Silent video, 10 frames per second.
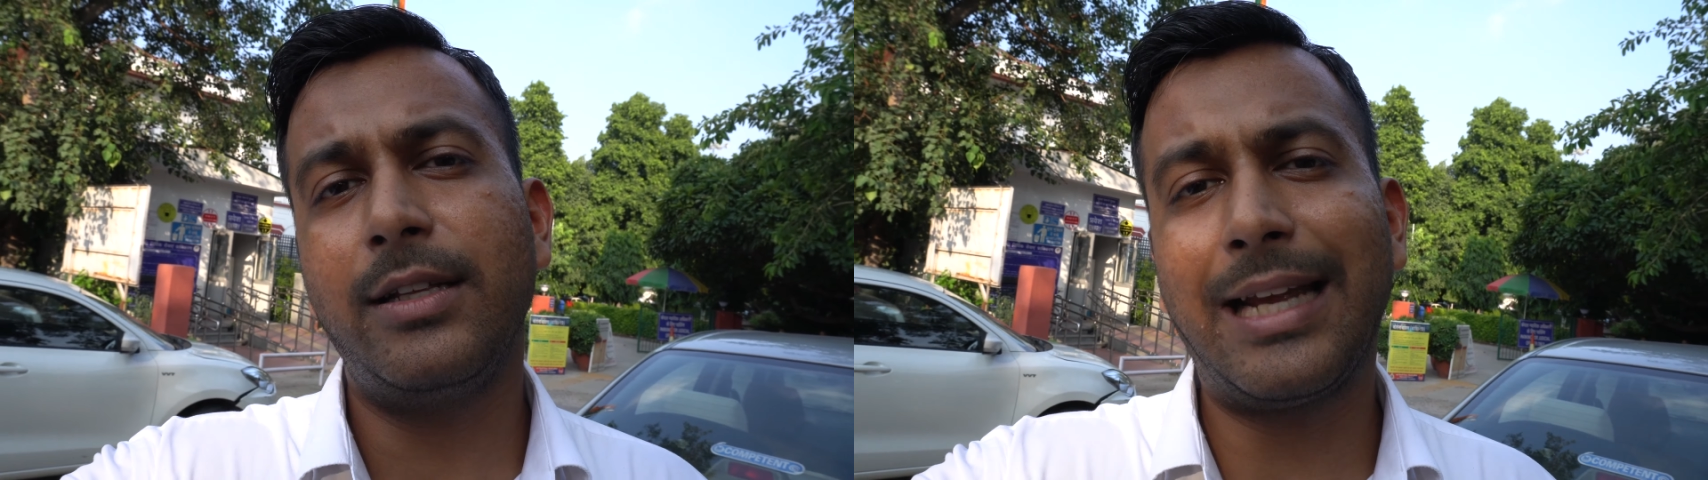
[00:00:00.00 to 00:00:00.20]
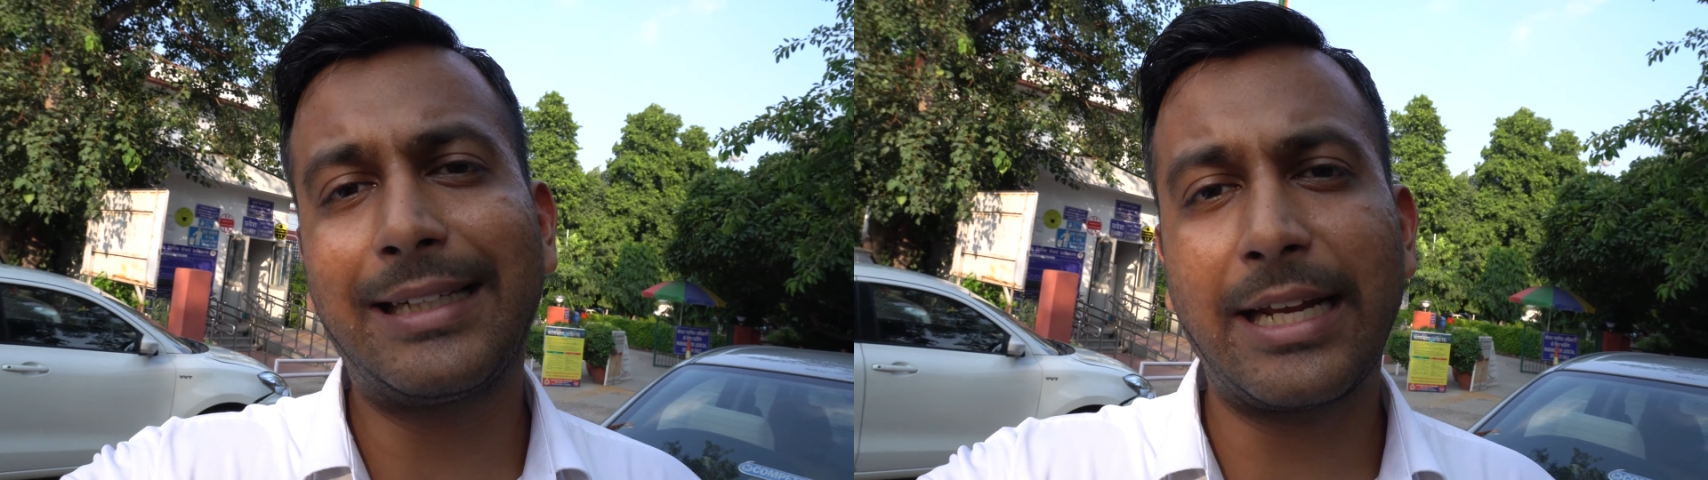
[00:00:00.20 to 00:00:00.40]

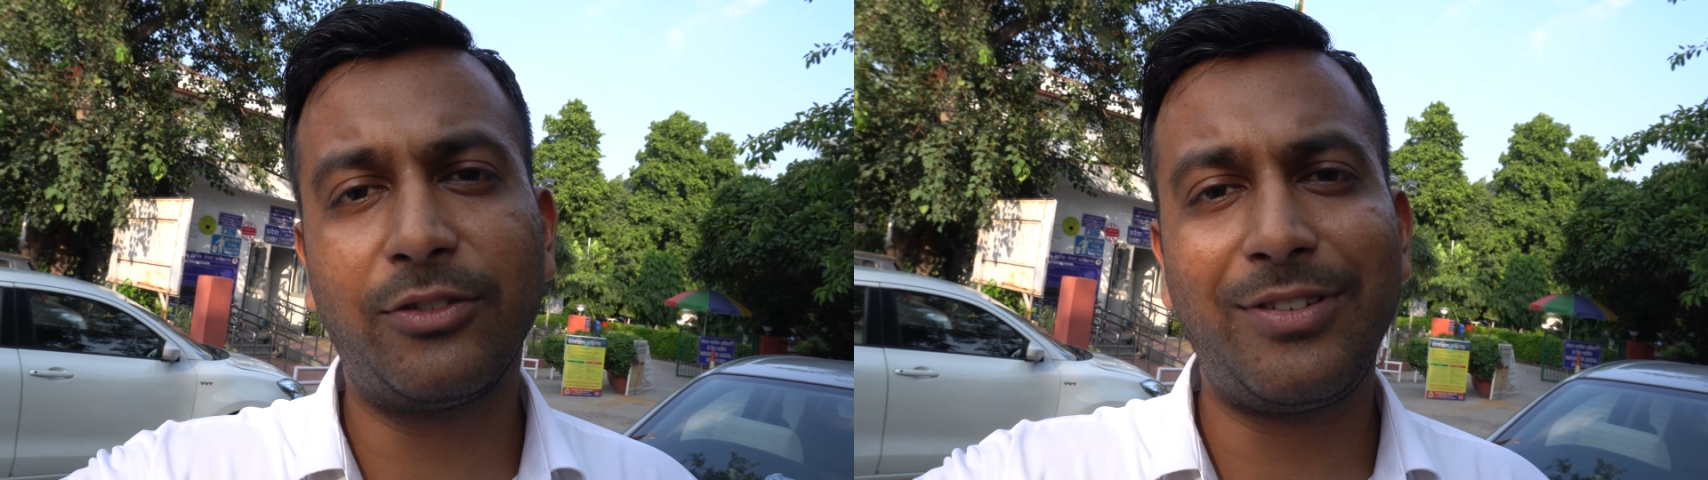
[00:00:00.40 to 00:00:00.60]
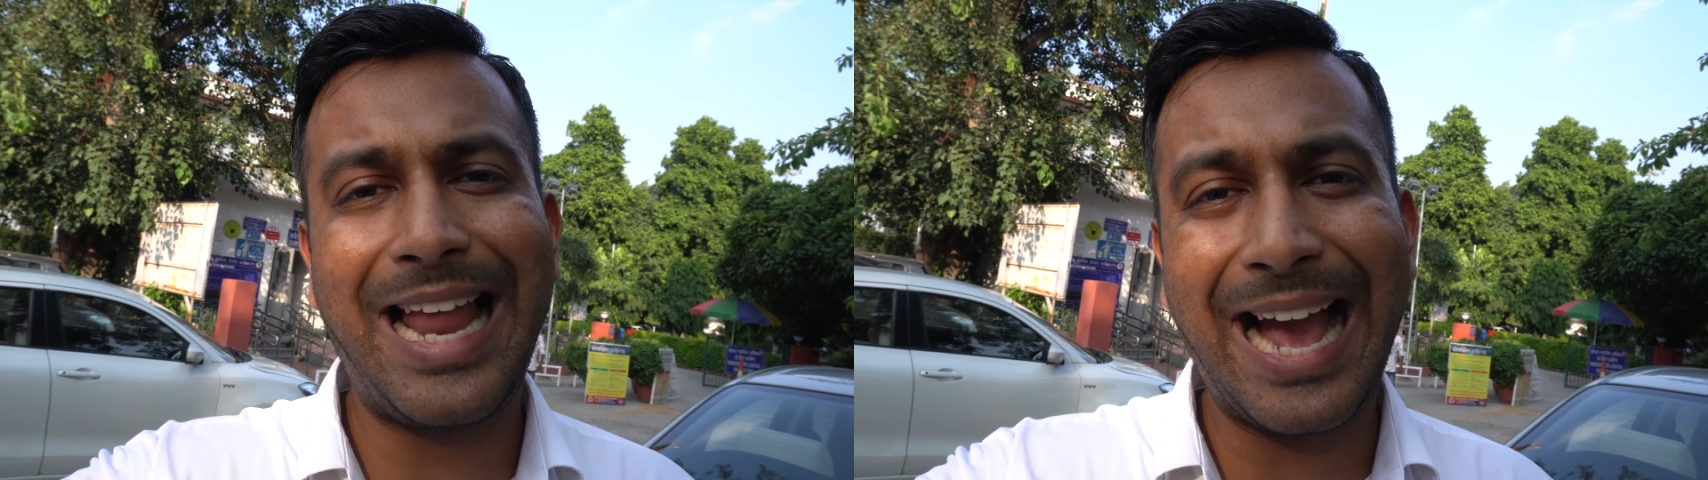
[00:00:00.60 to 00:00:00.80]
that kind
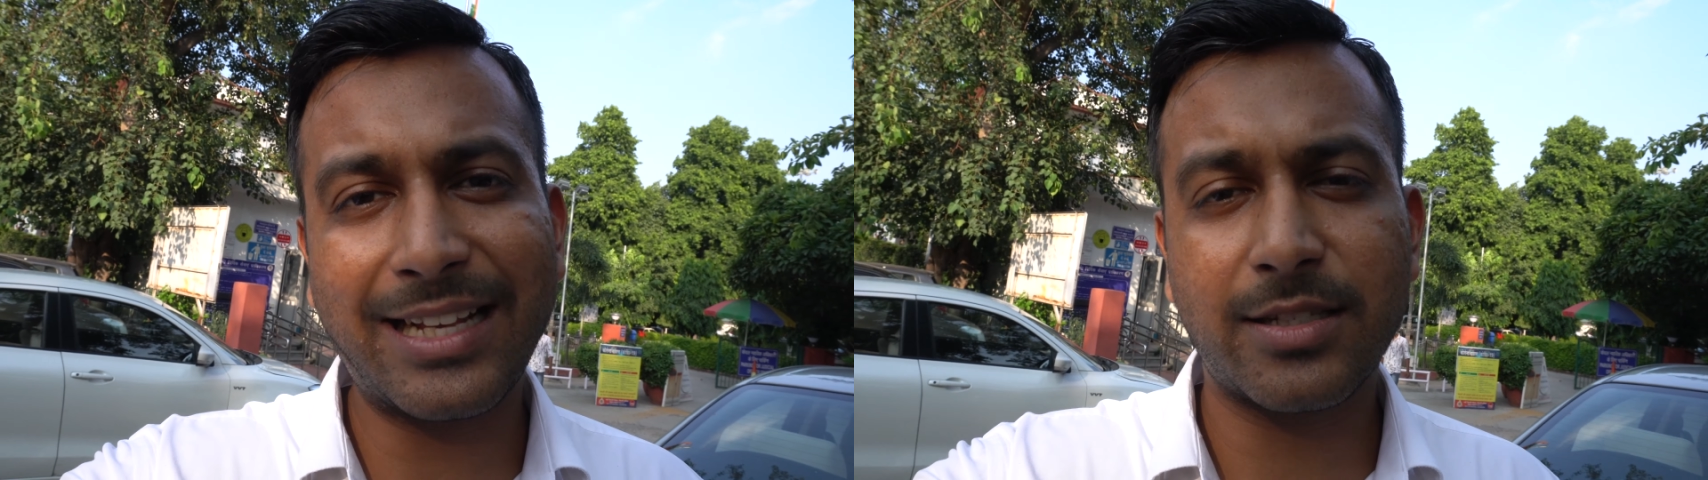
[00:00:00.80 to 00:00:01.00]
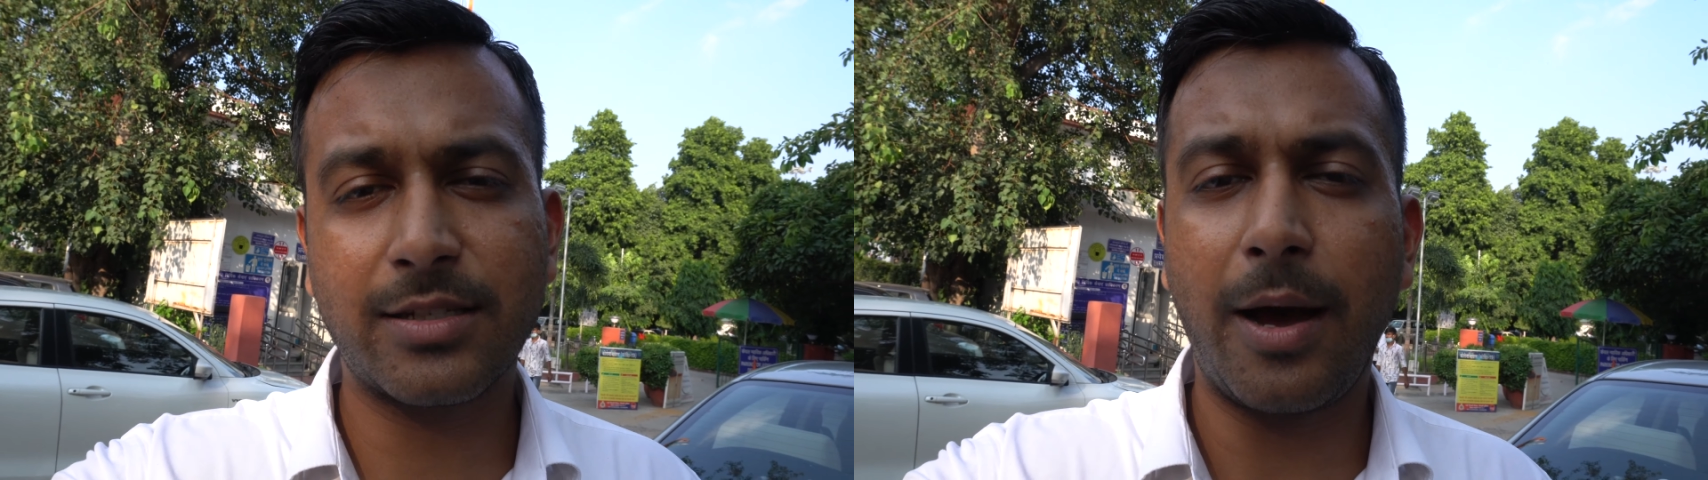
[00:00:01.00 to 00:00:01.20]
of
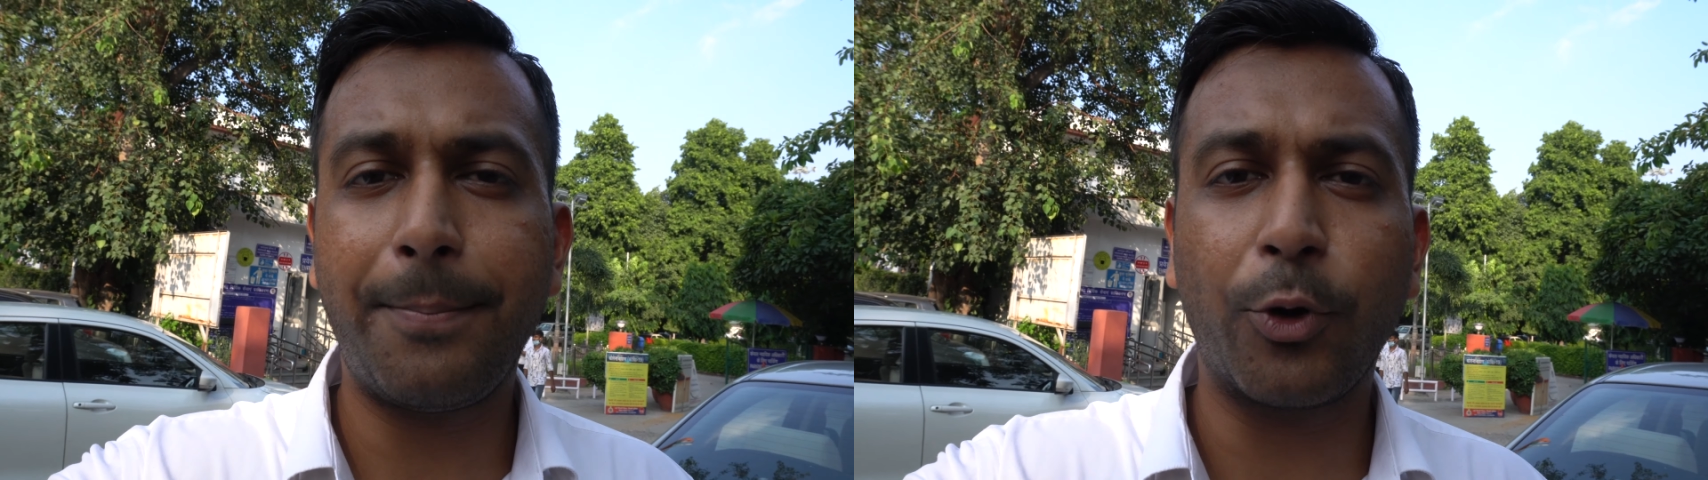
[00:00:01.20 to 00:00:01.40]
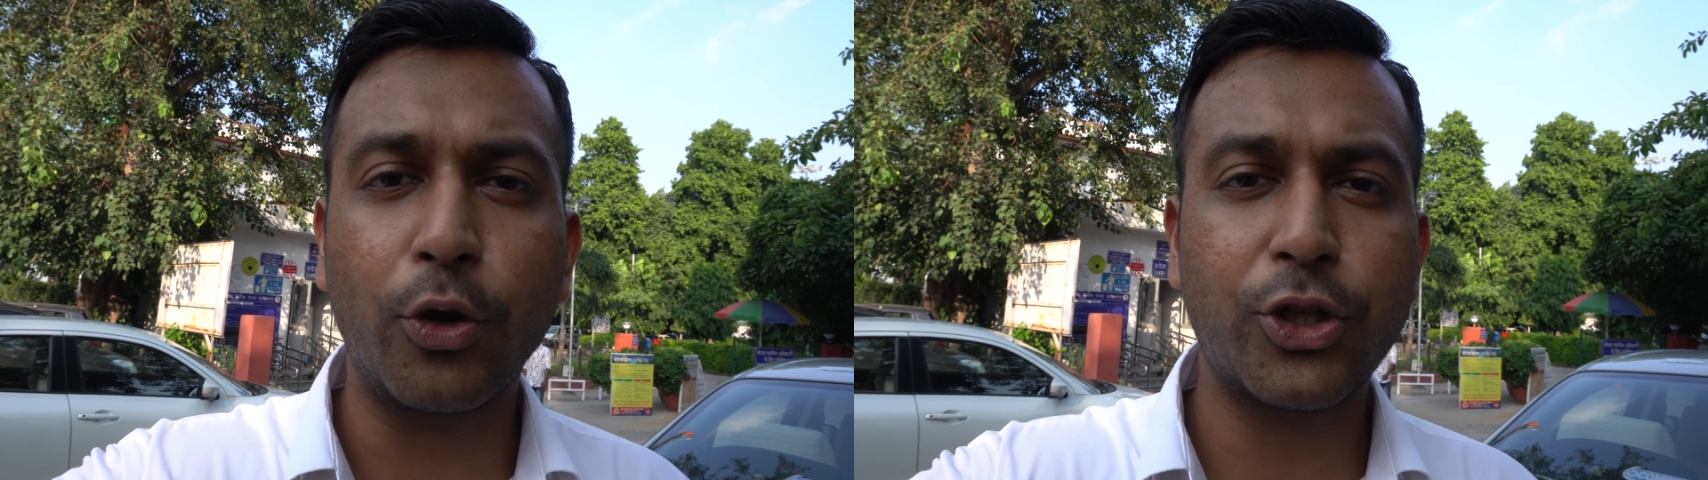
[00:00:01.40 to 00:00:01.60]
lax
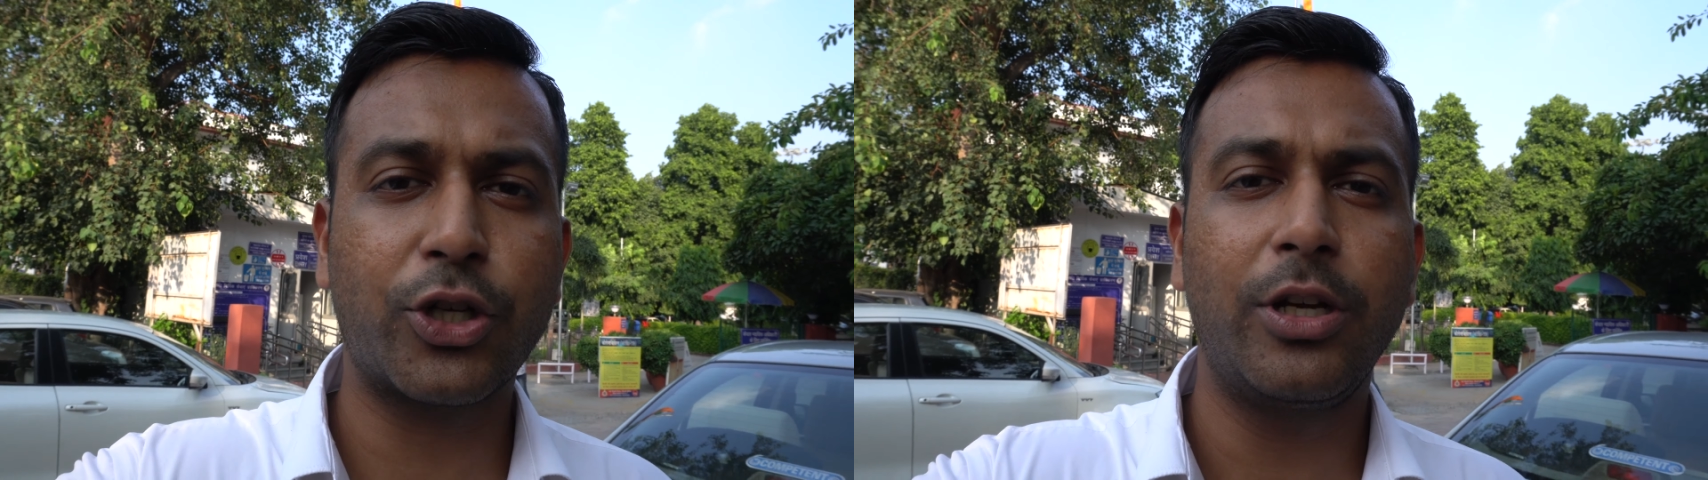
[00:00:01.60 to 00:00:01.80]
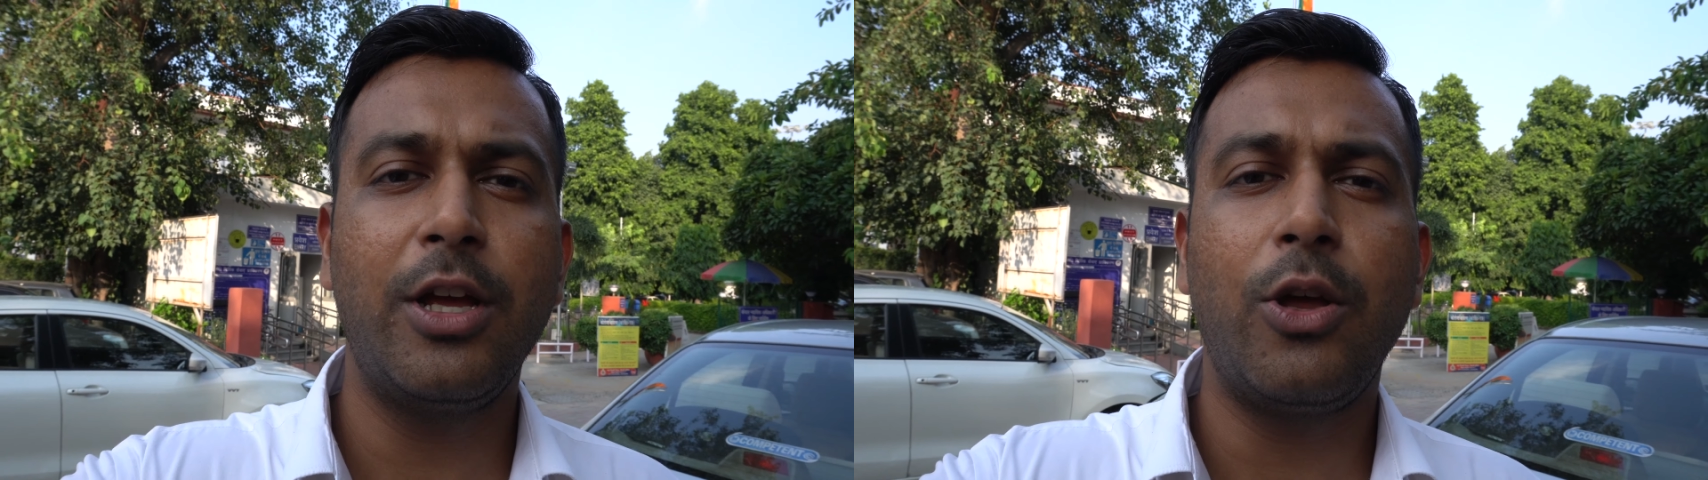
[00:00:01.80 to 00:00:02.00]
approach